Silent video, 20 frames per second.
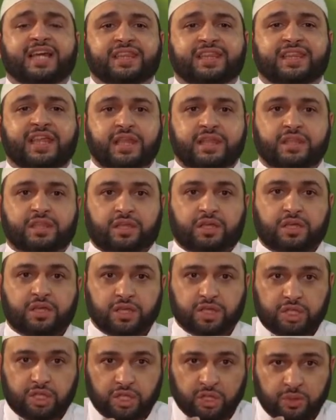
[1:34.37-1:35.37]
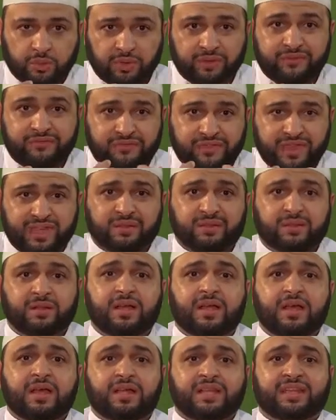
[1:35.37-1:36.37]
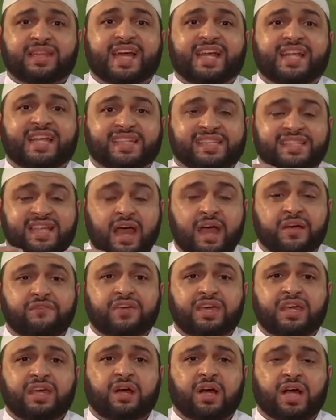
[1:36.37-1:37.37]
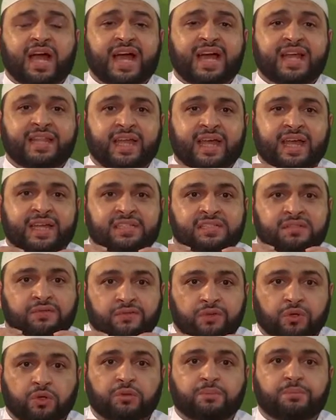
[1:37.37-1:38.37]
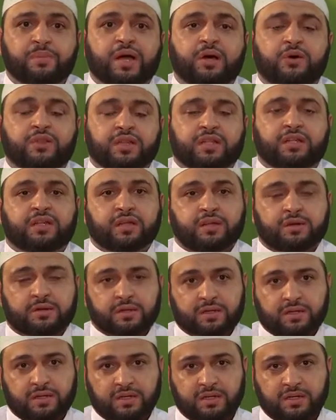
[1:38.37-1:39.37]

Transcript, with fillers: then you will feel that it's heavy and it's full mouth letter.